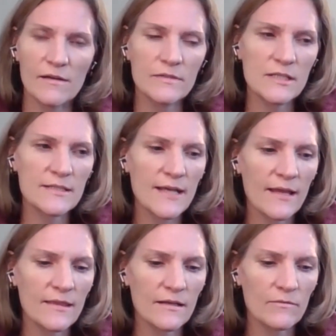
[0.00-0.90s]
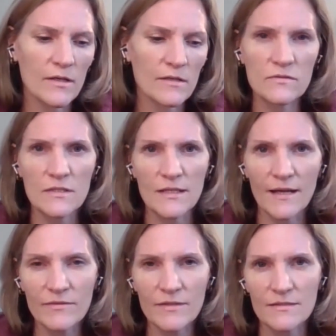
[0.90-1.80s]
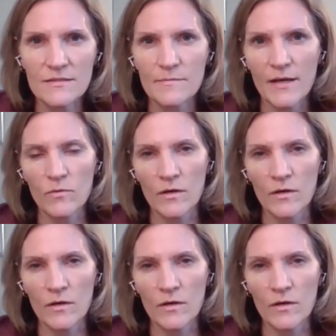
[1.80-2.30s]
I would just add that we also need evidence about